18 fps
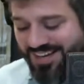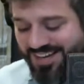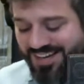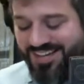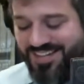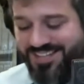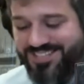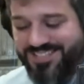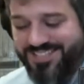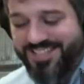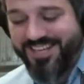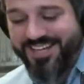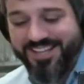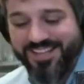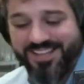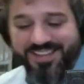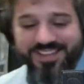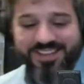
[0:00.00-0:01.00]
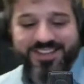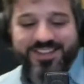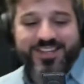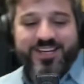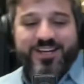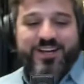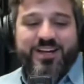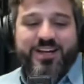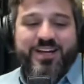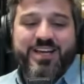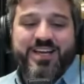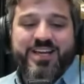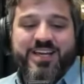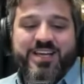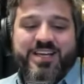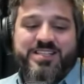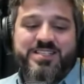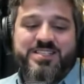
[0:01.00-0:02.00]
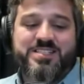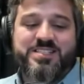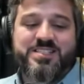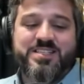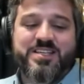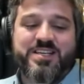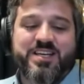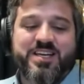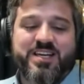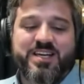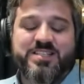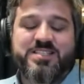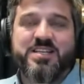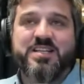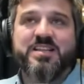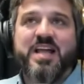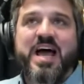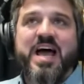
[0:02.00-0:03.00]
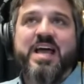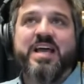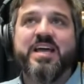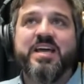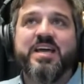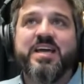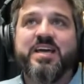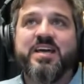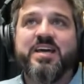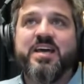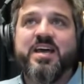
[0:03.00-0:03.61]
that there it's a lagging,